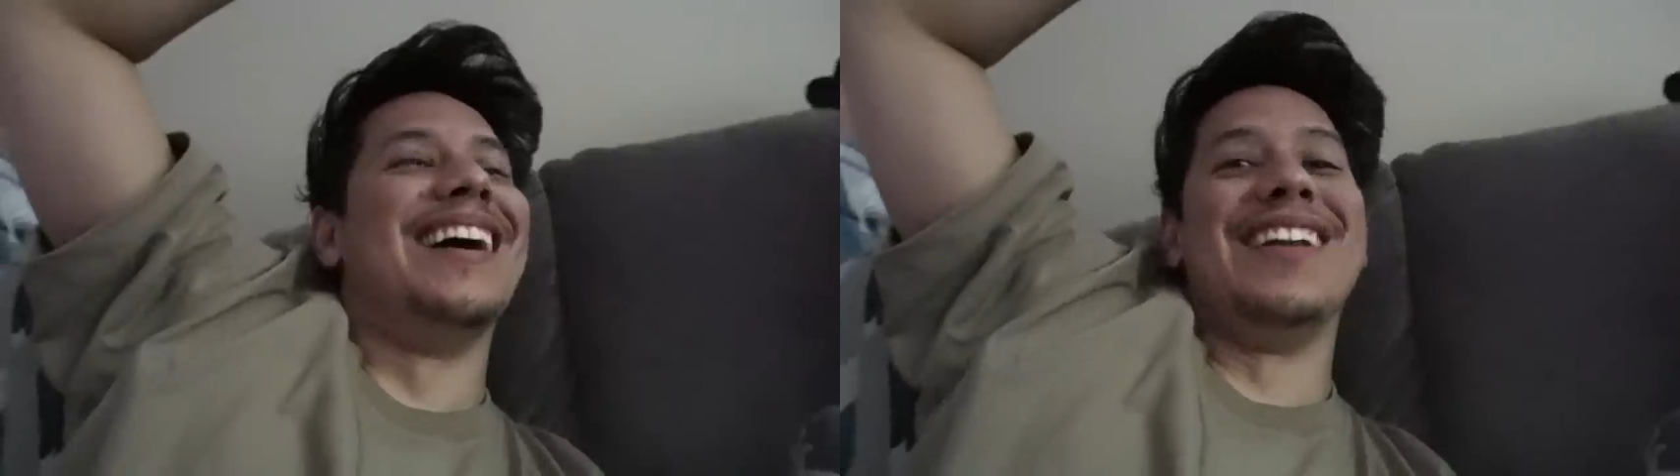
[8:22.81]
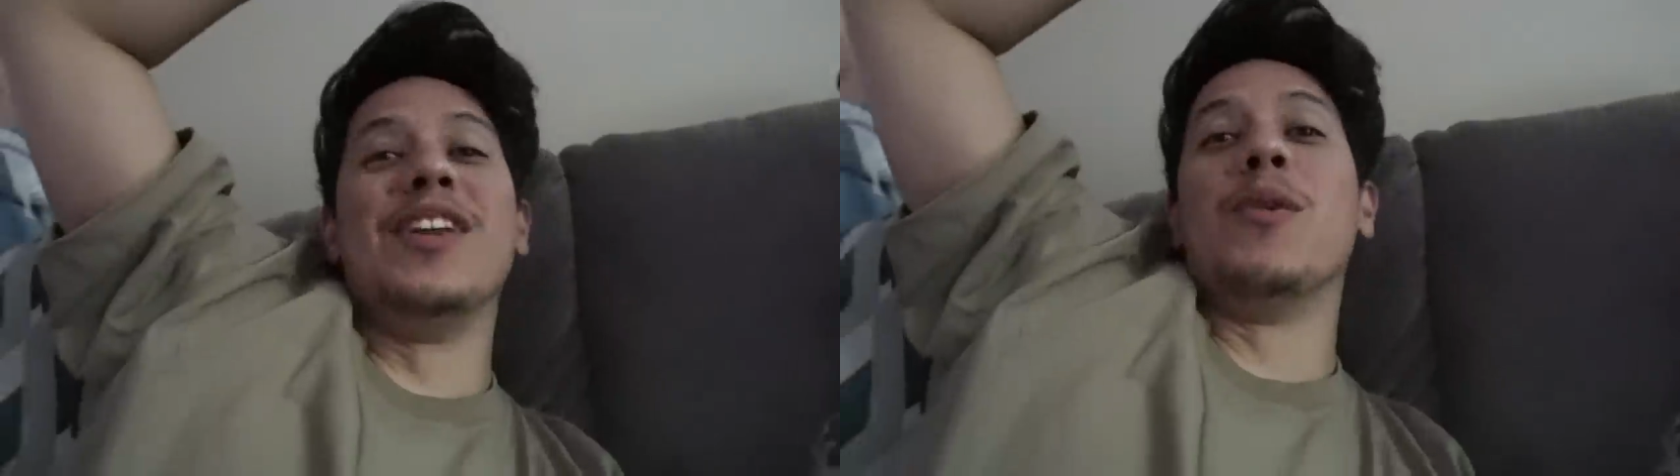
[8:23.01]

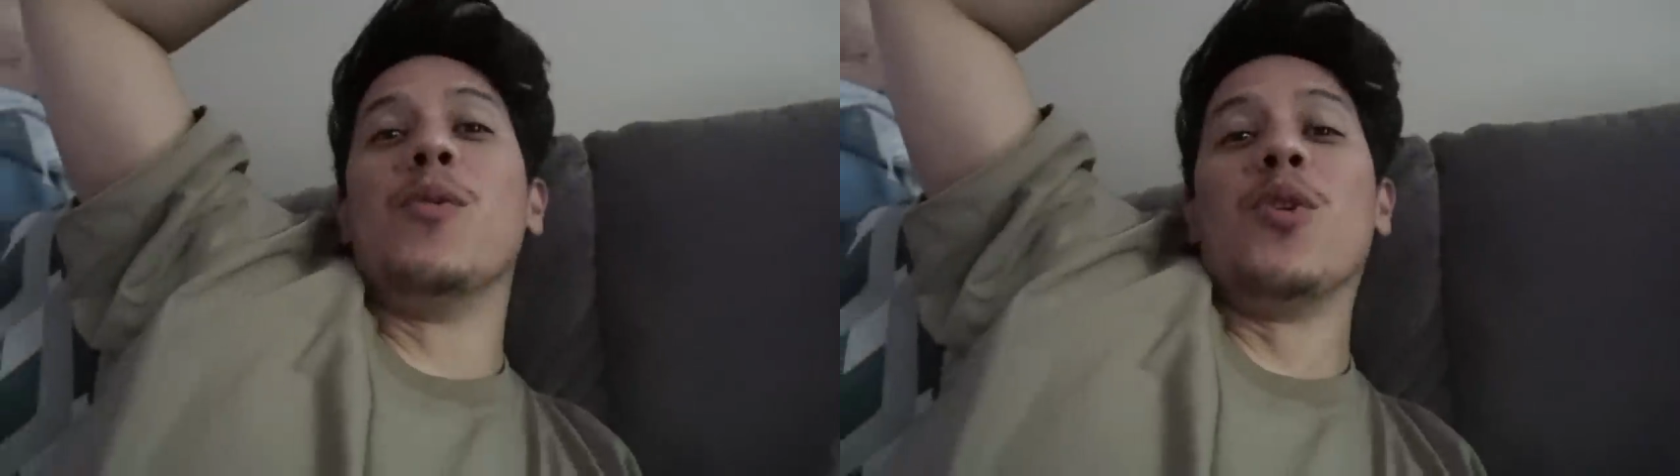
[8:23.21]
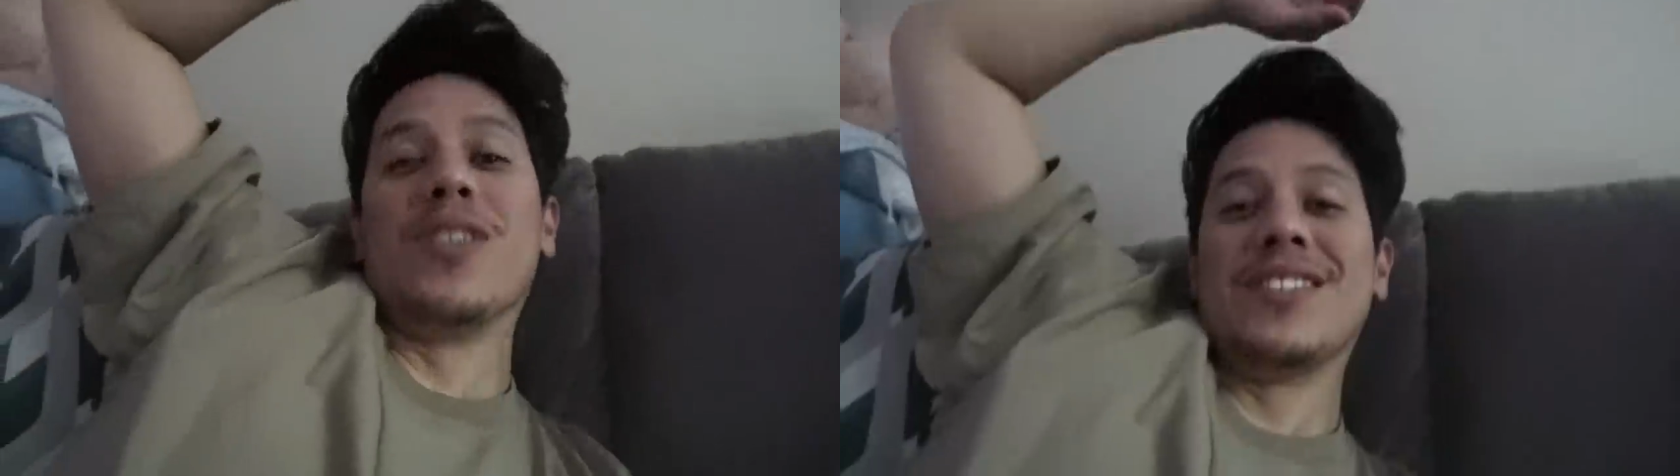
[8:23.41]
No
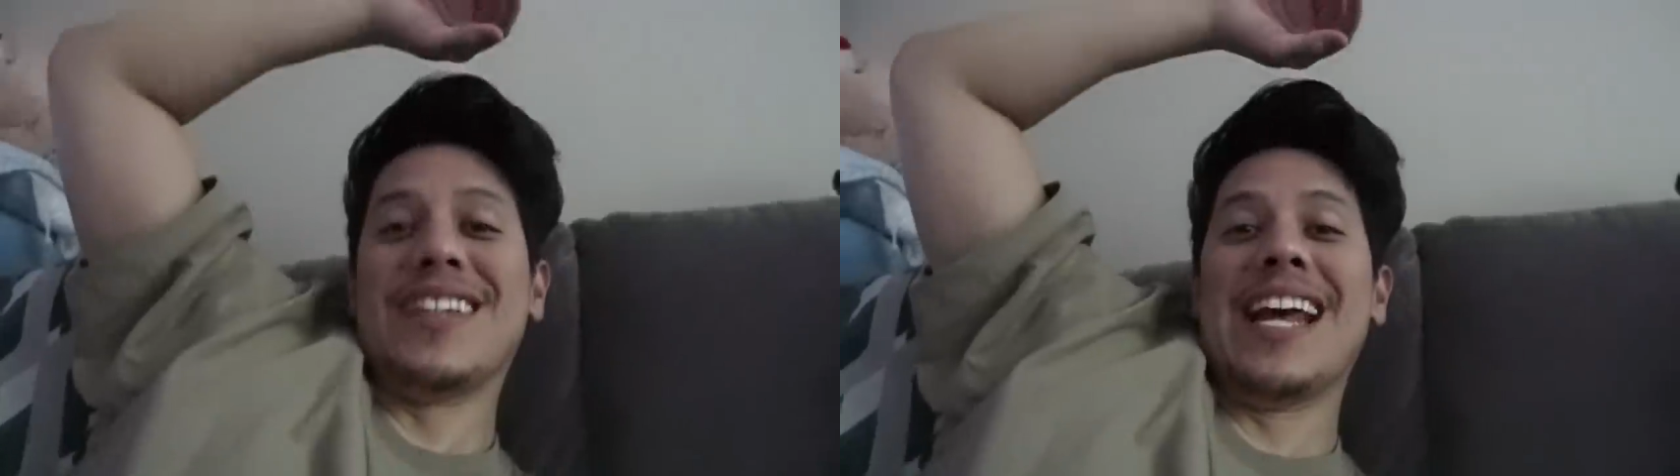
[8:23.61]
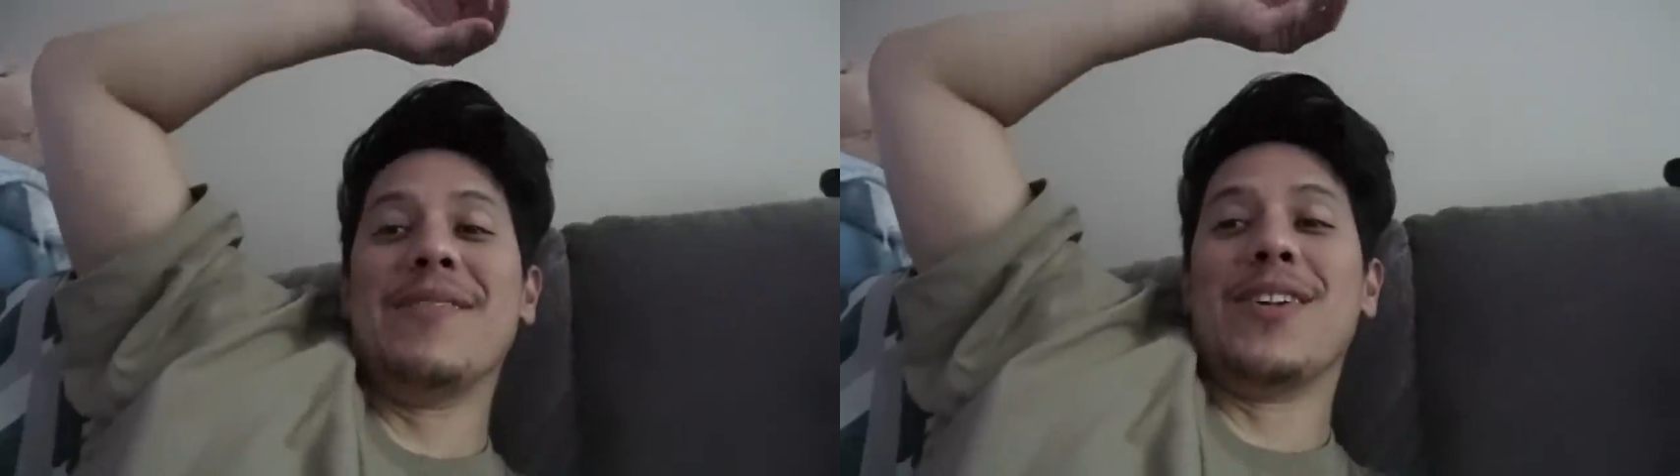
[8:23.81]
one warned us
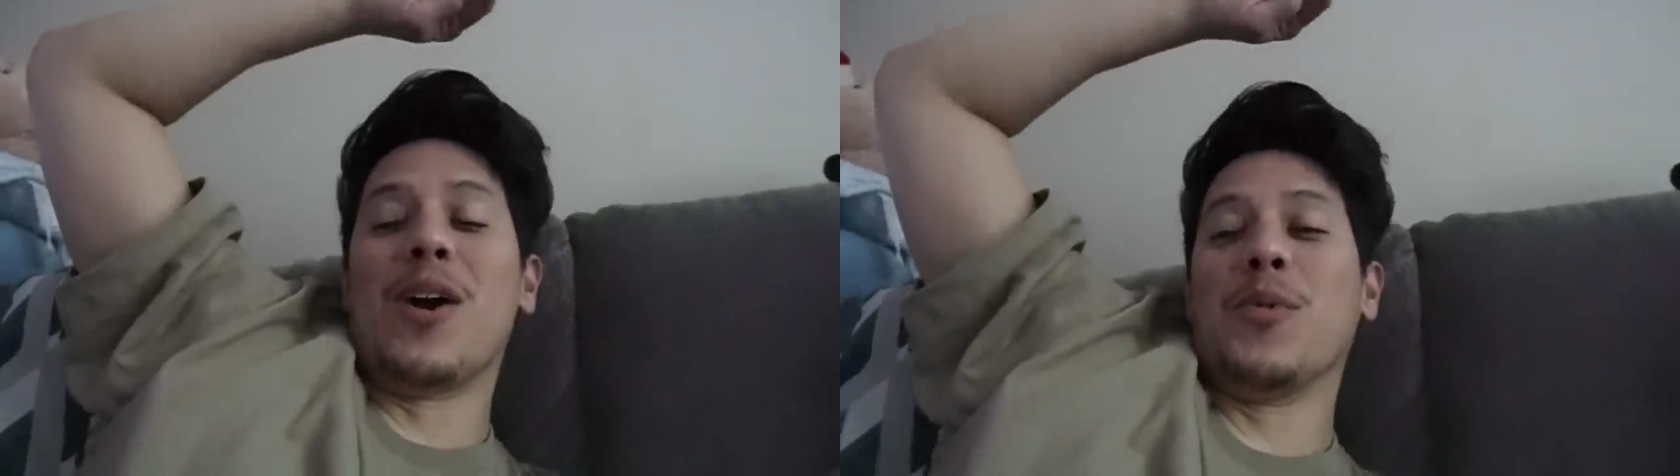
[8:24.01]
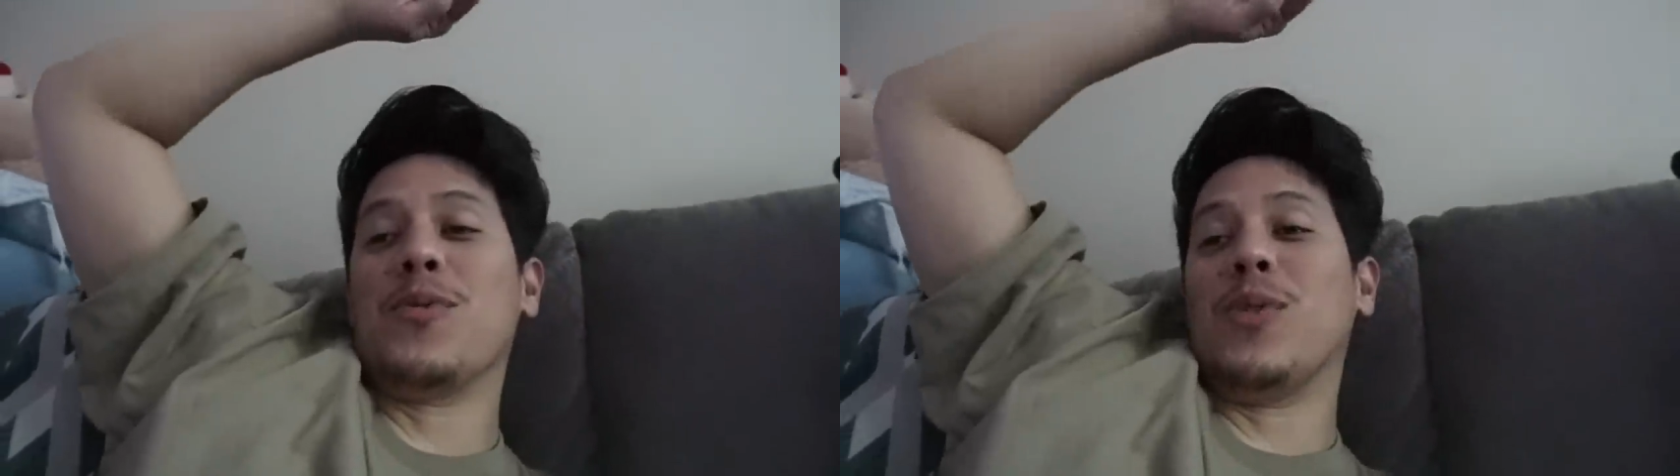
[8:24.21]
that having
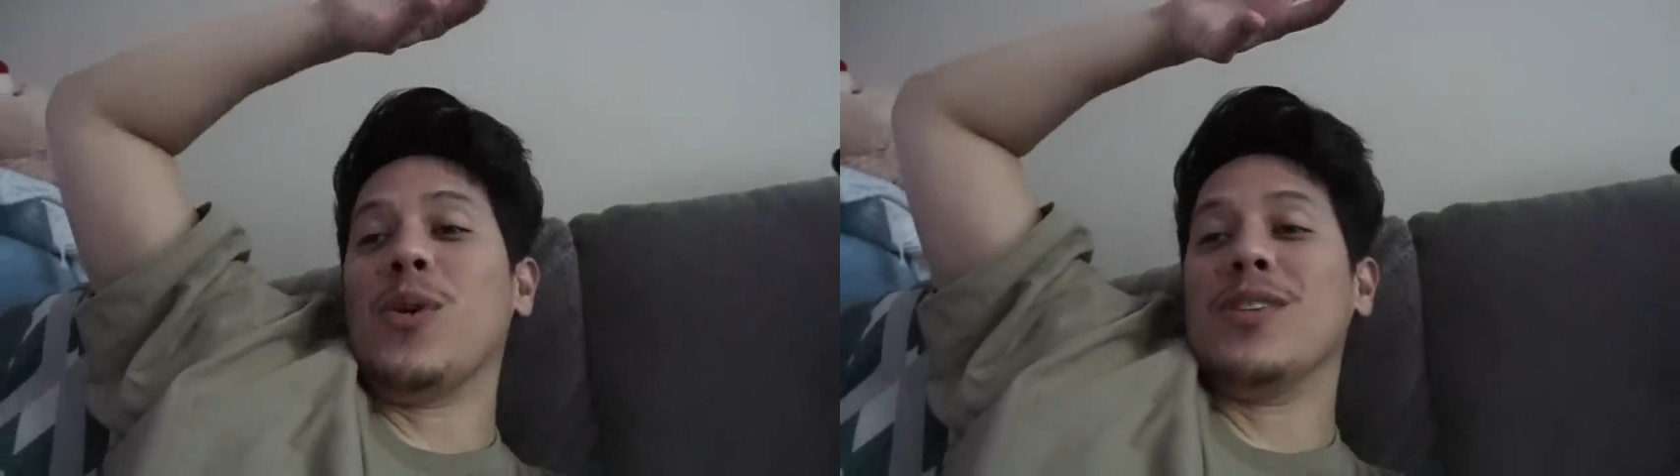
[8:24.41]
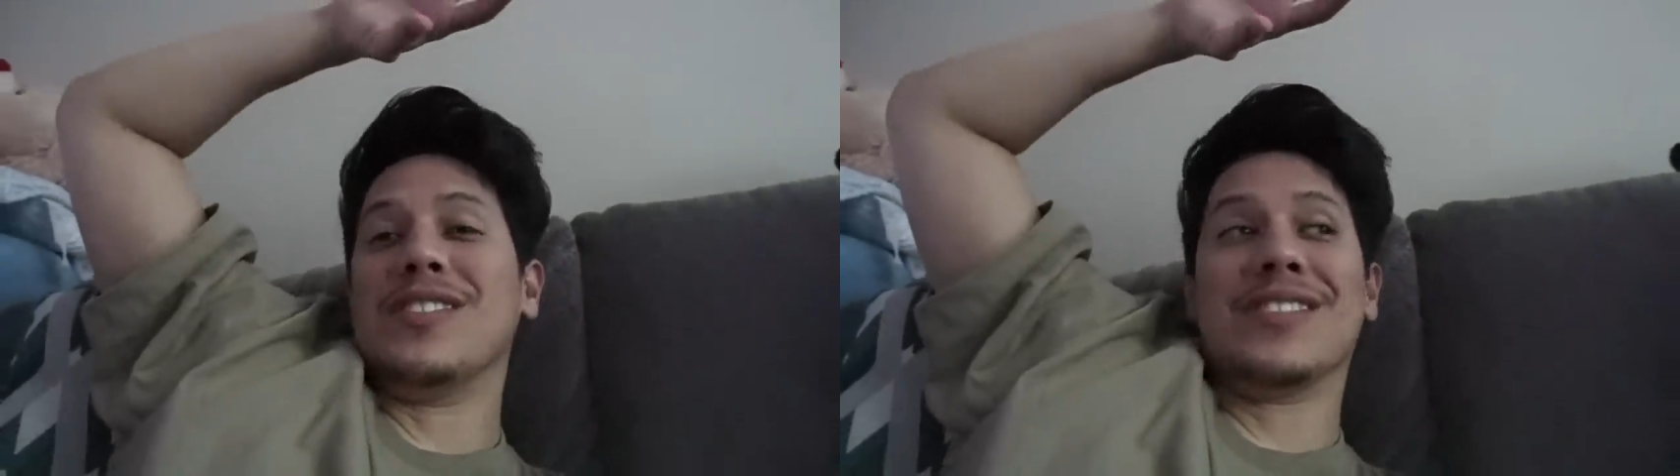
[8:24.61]
hardwood
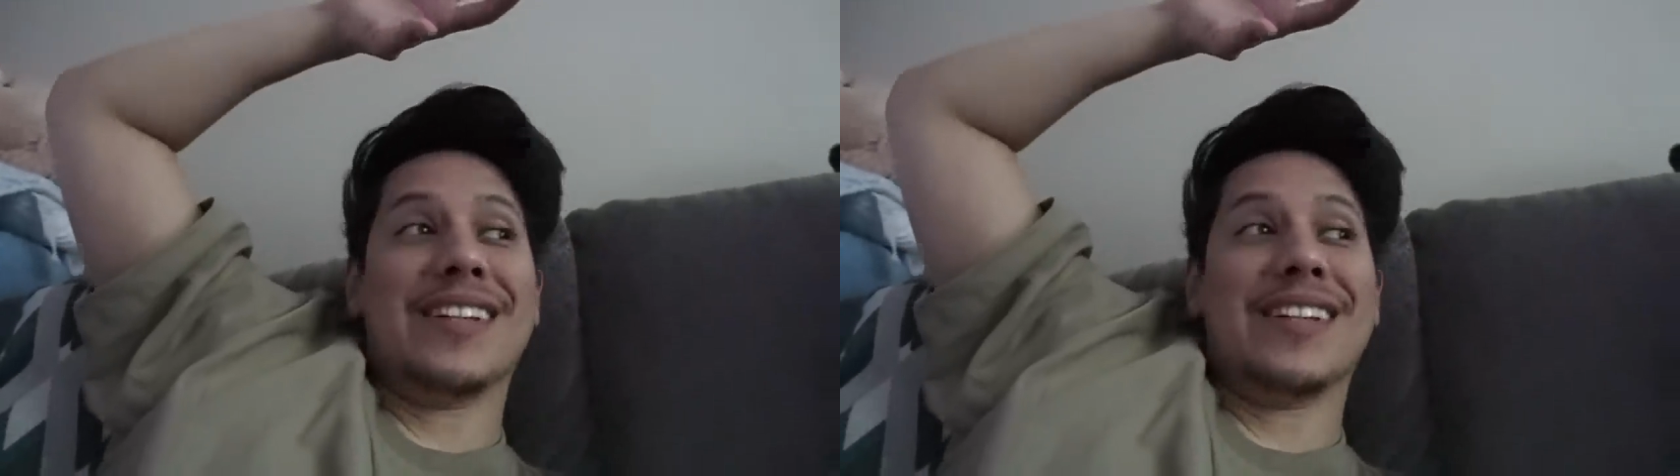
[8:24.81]
floors is